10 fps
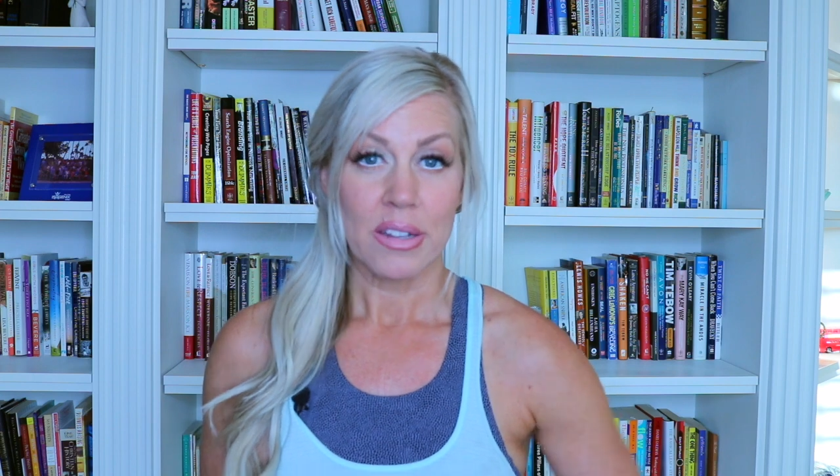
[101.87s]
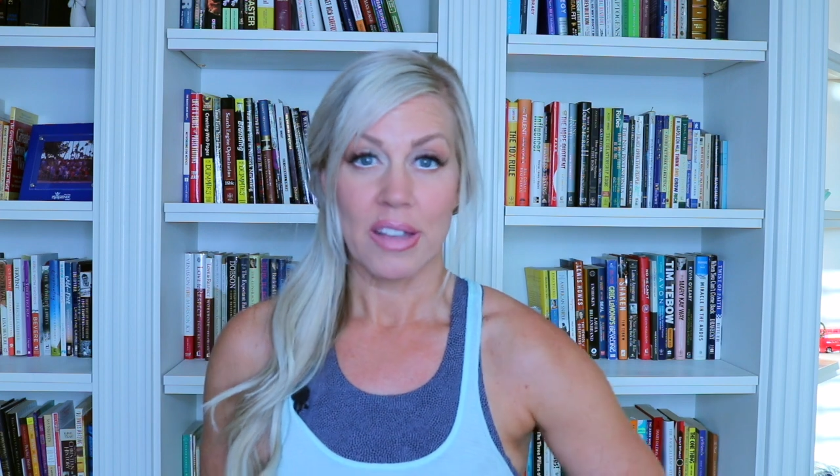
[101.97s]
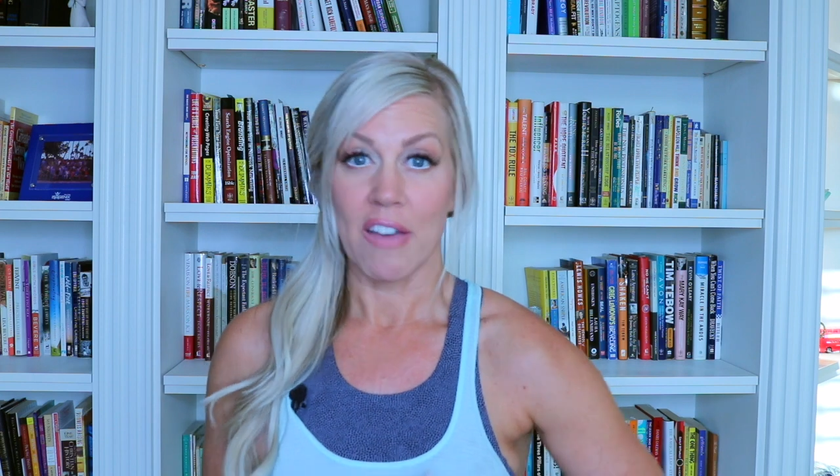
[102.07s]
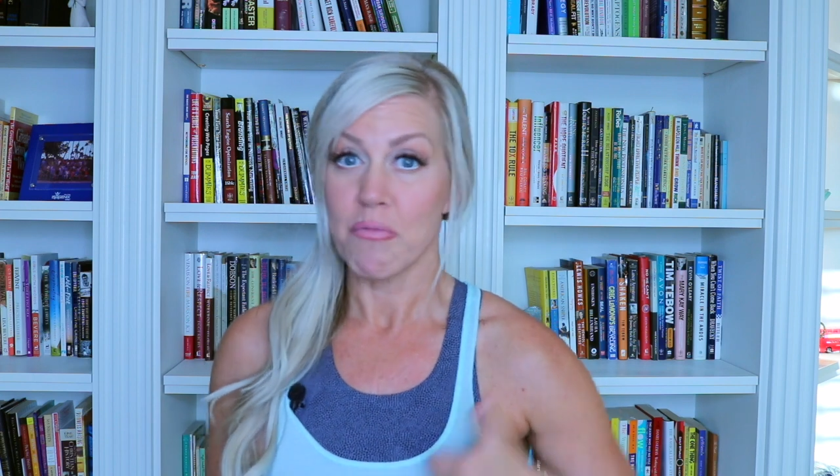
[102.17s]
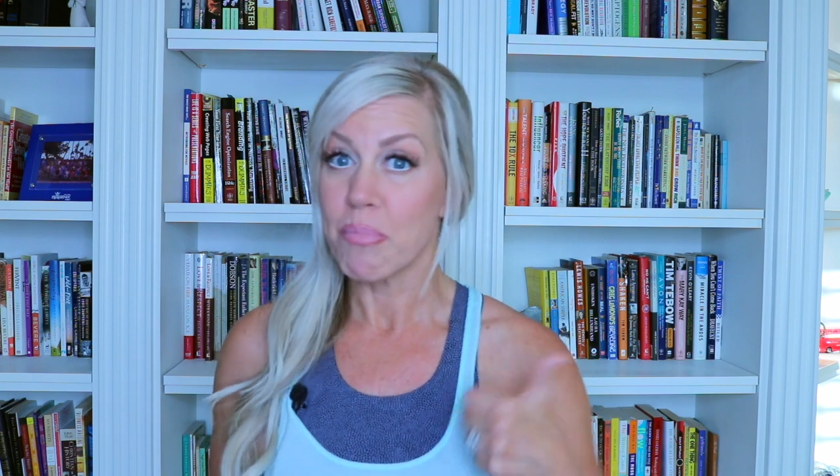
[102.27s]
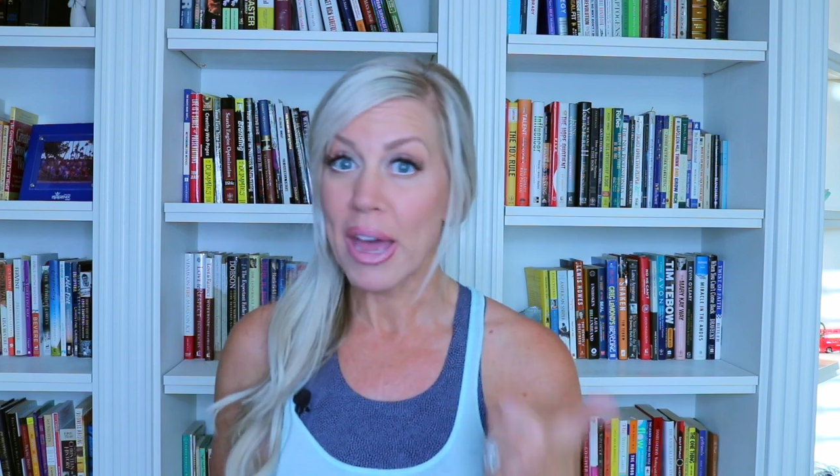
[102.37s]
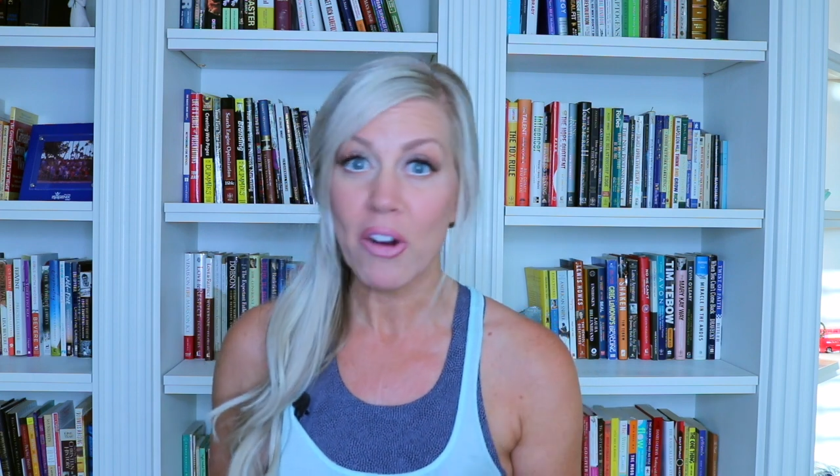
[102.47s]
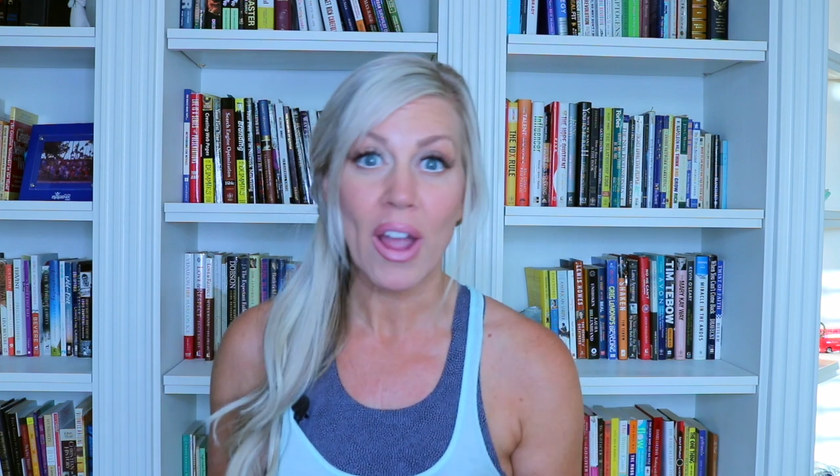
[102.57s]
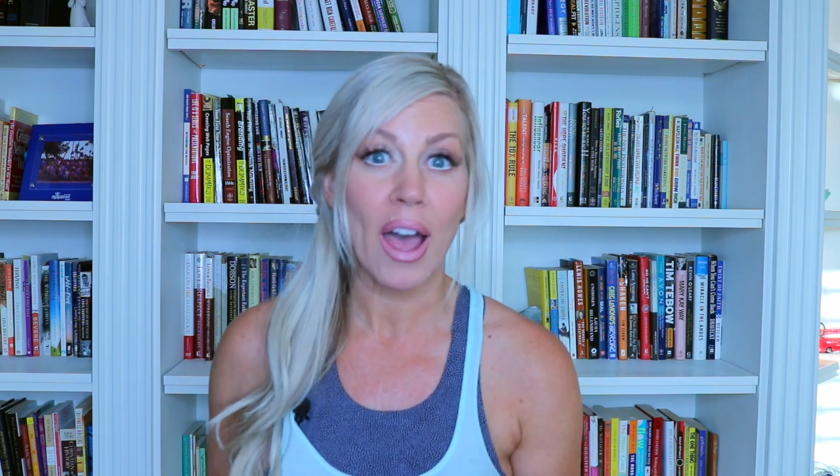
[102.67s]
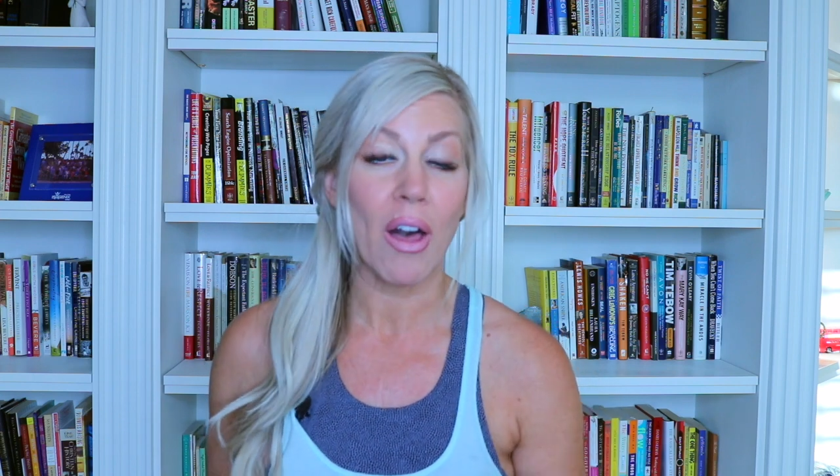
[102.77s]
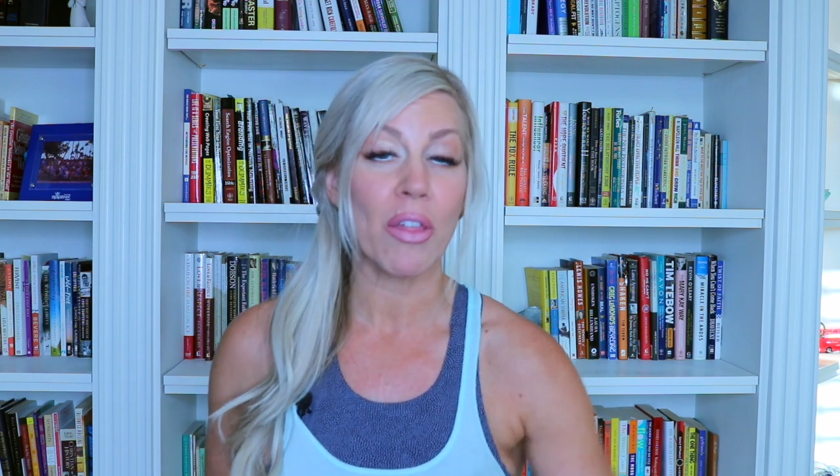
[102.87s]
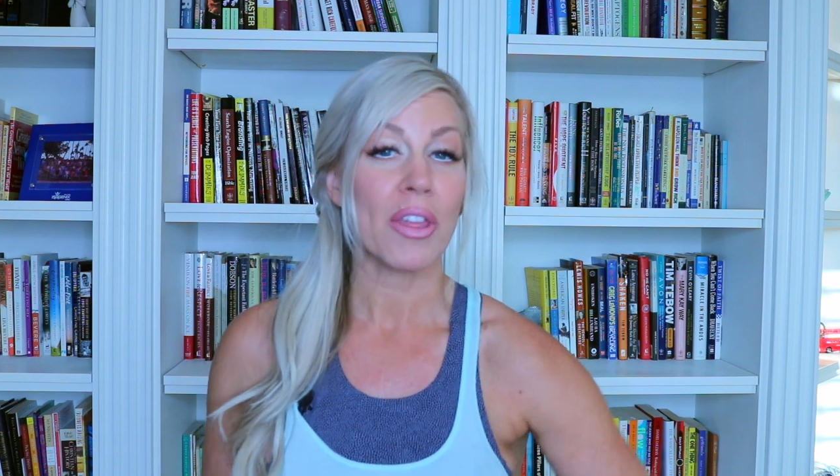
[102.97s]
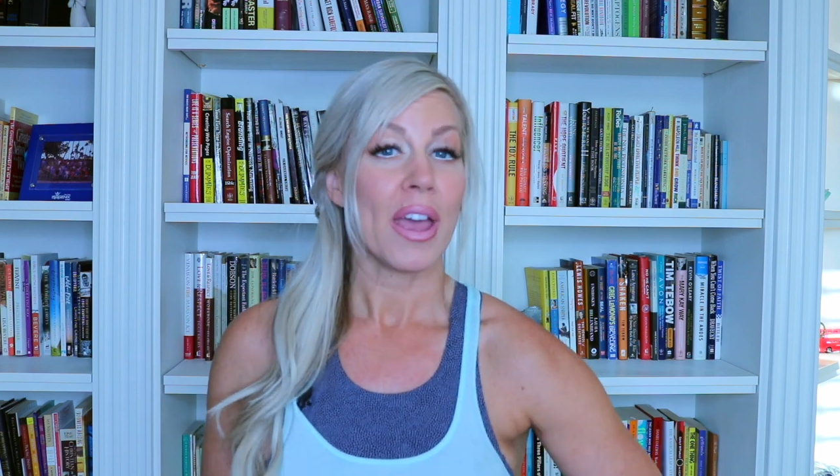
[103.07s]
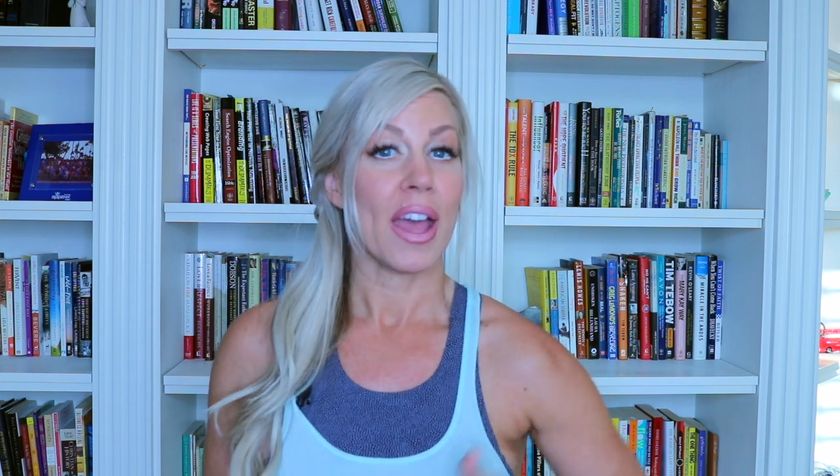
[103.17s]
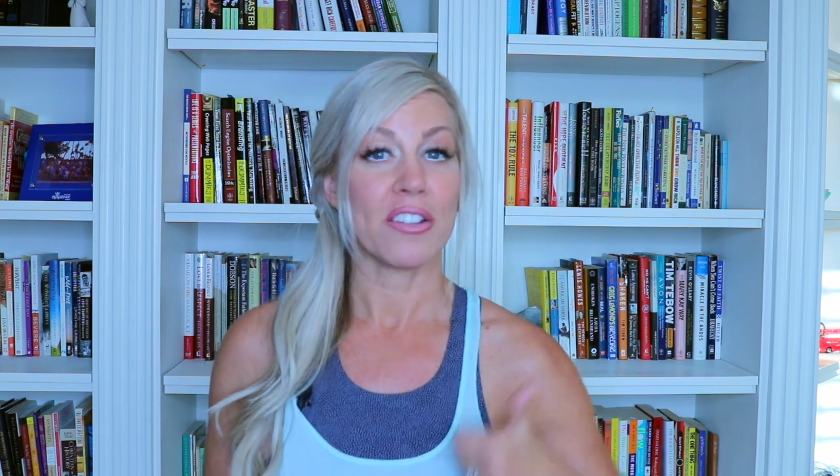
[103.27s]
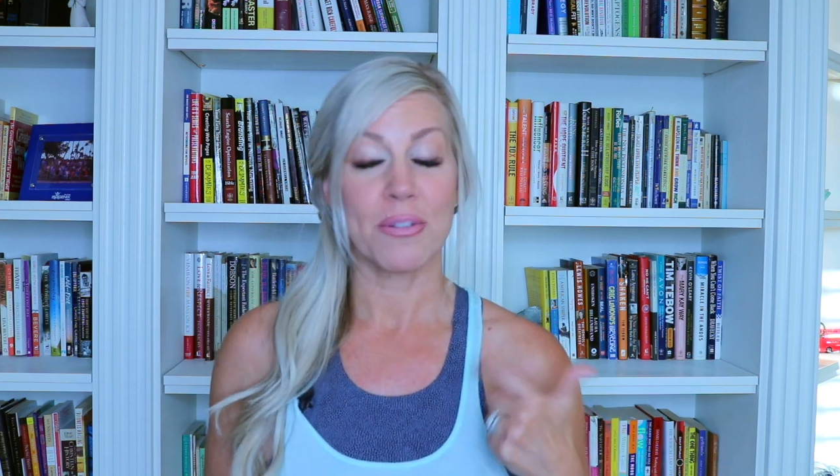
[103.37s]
to have better health and